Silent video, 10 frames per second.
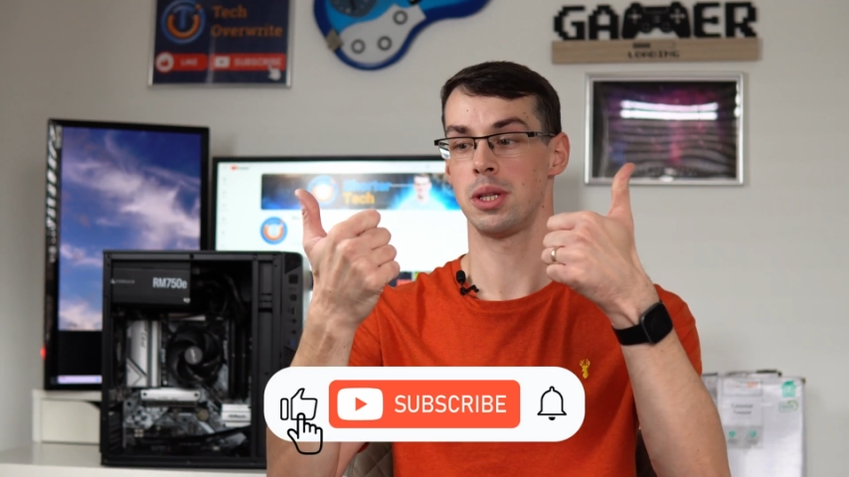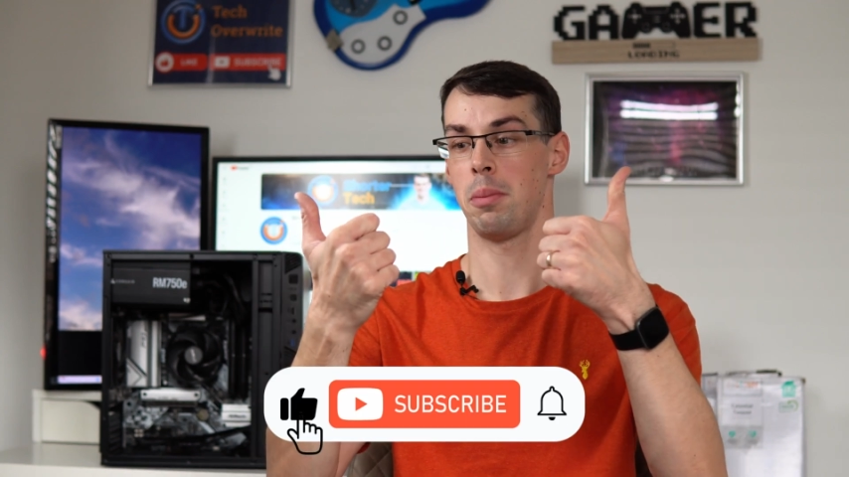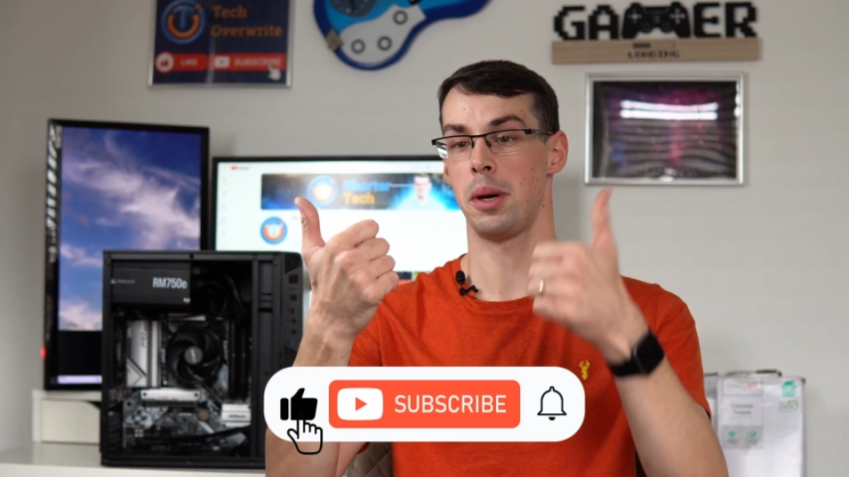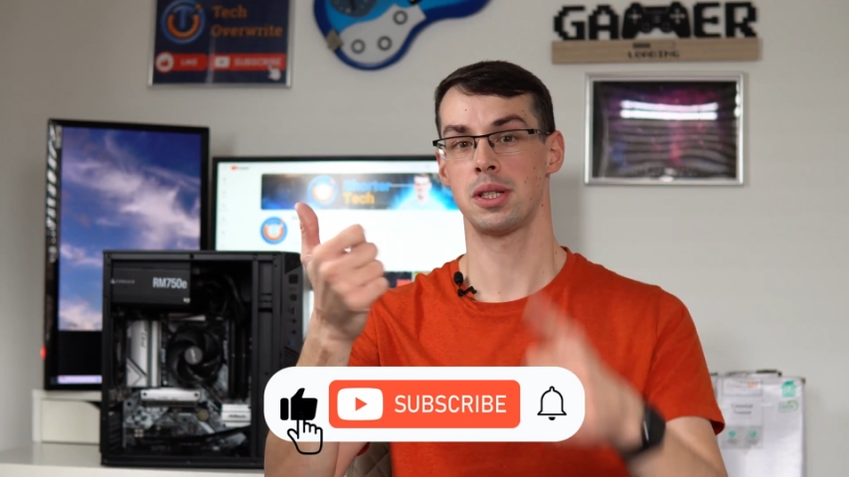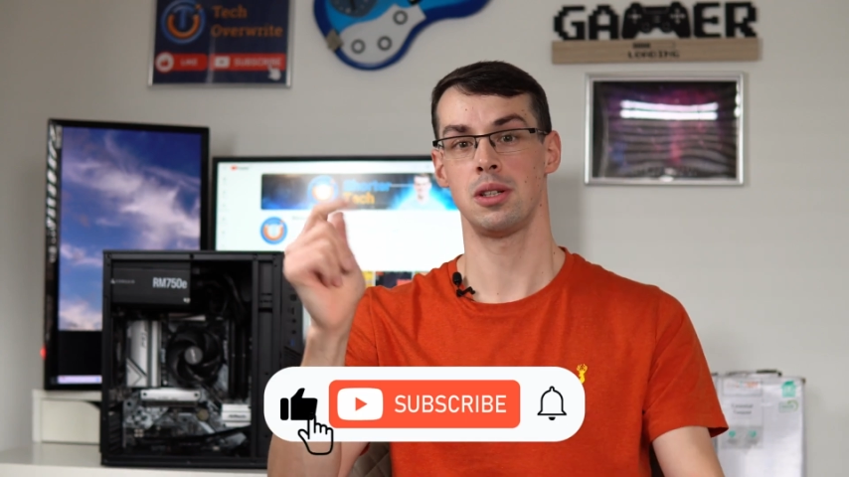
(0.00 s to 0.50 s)
up
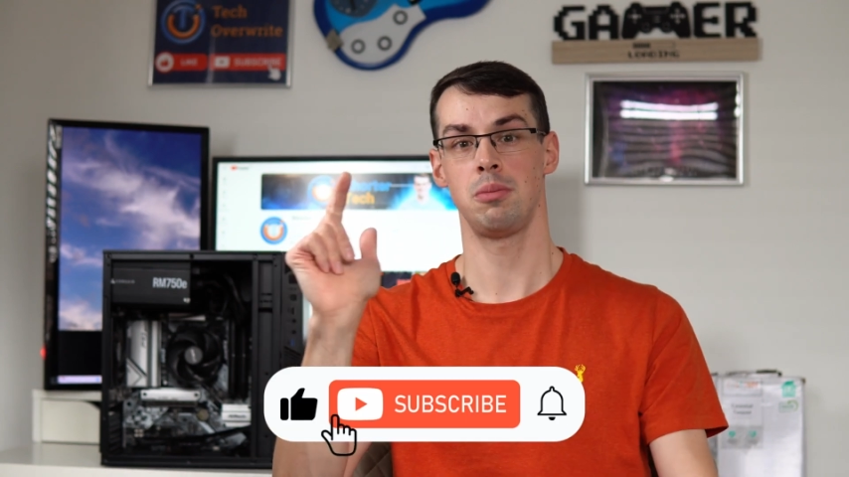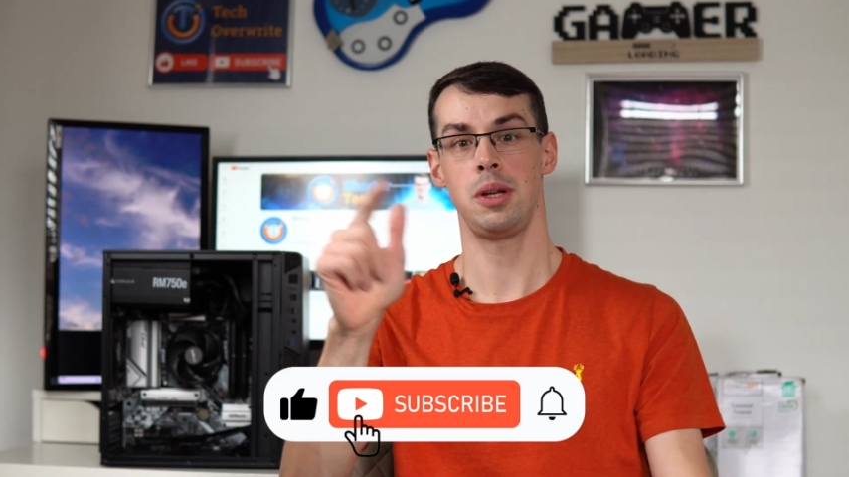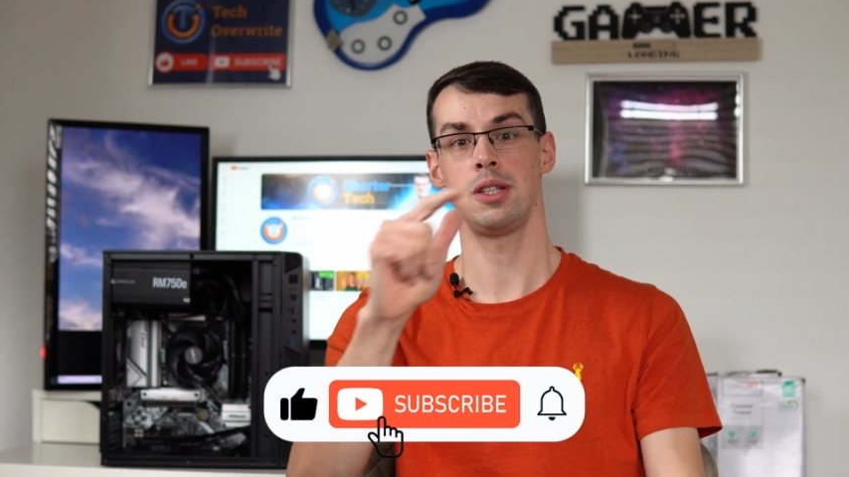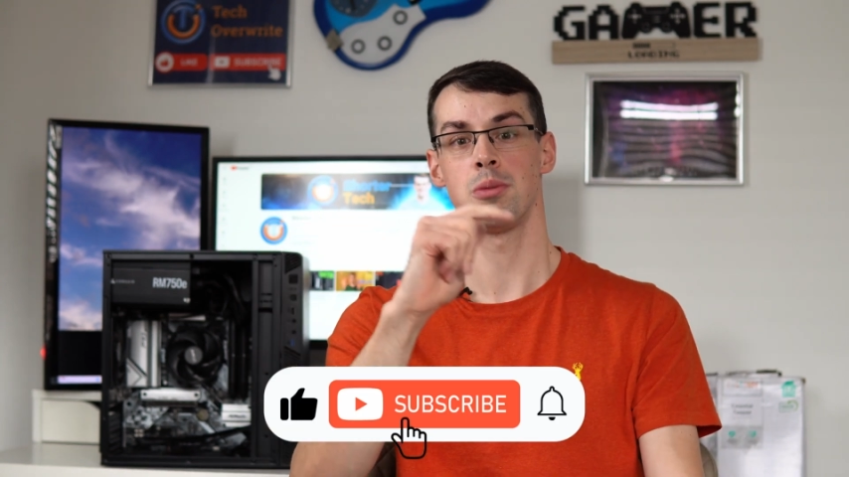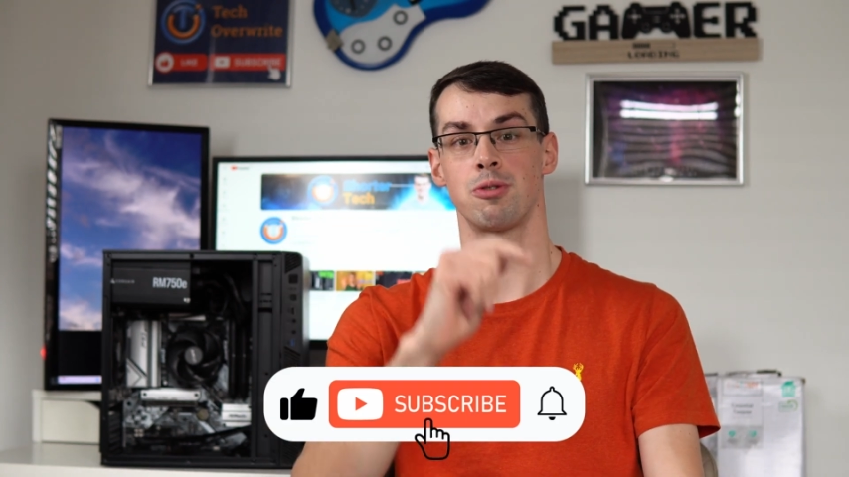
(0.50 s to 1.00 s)
button and
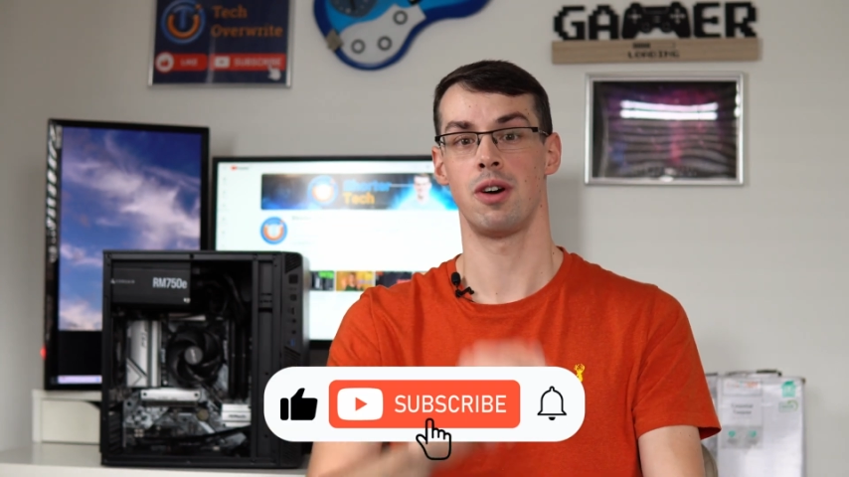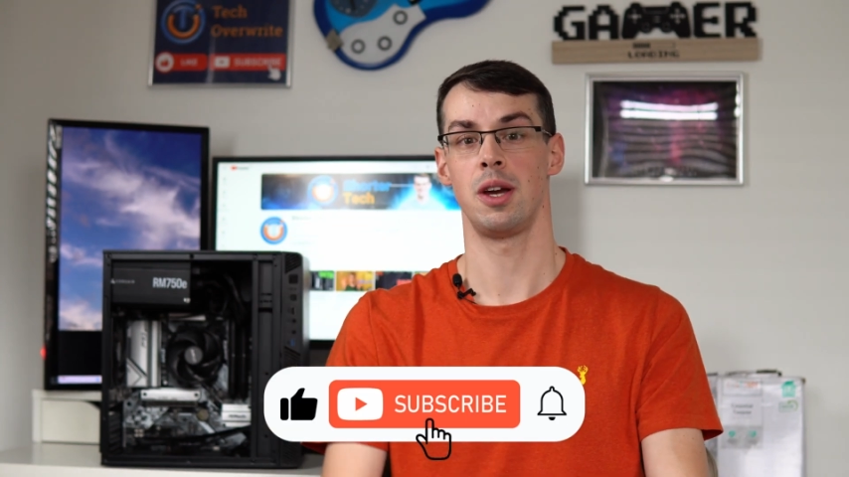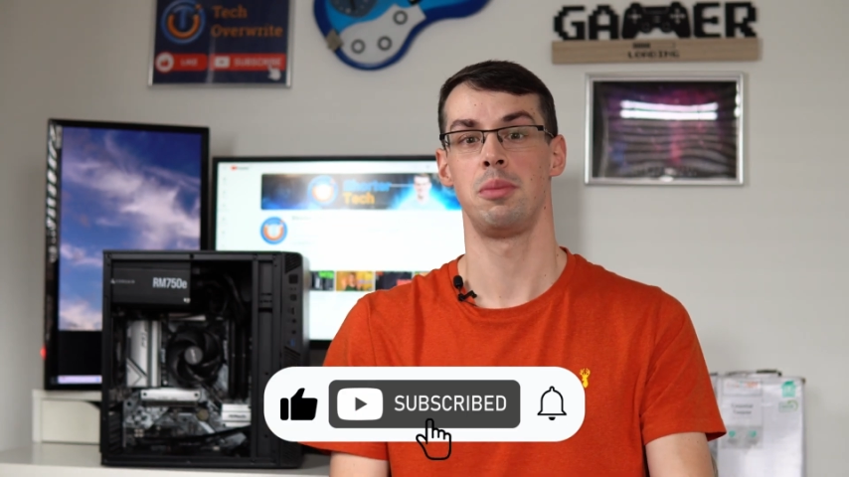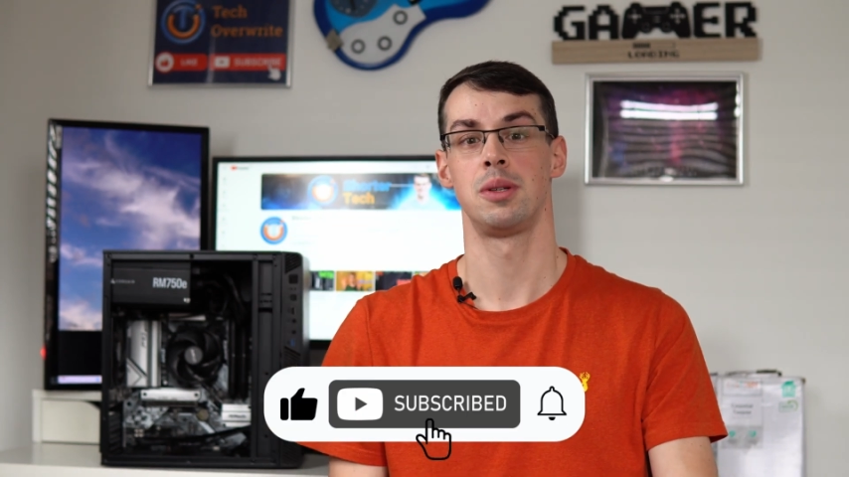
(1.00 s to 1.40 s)
please subscribe